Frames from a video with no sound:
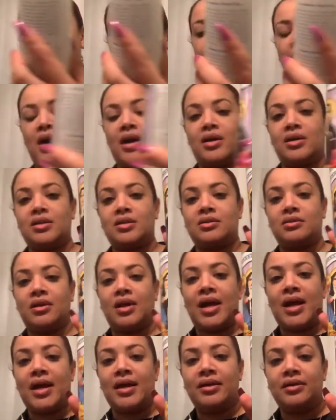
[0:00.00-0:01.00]
I also
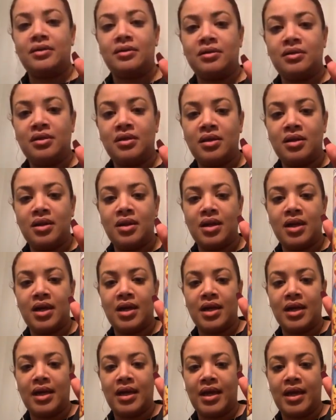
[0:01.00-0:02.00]
got
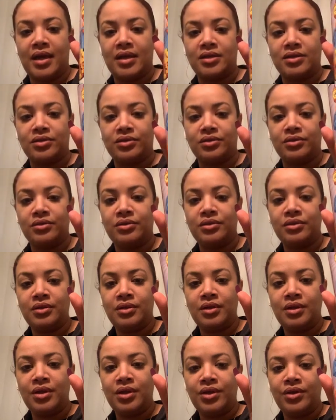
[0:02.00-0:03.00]
a candle
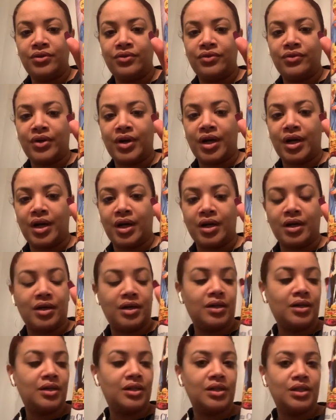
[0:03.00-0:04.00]
for her
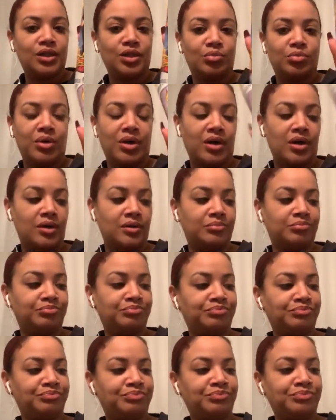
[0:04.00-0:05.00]
to burn
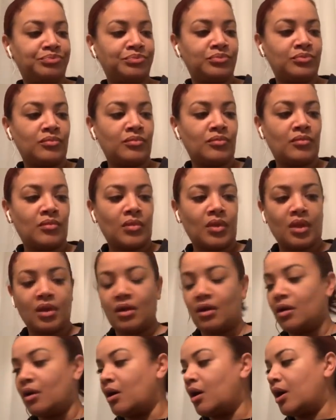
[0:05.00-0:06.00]

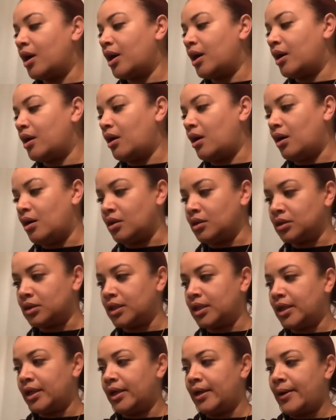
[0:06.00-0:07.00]
on her
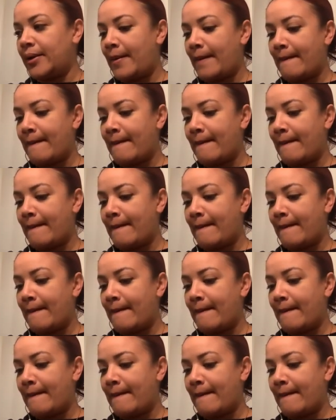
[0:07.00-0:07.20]
altar.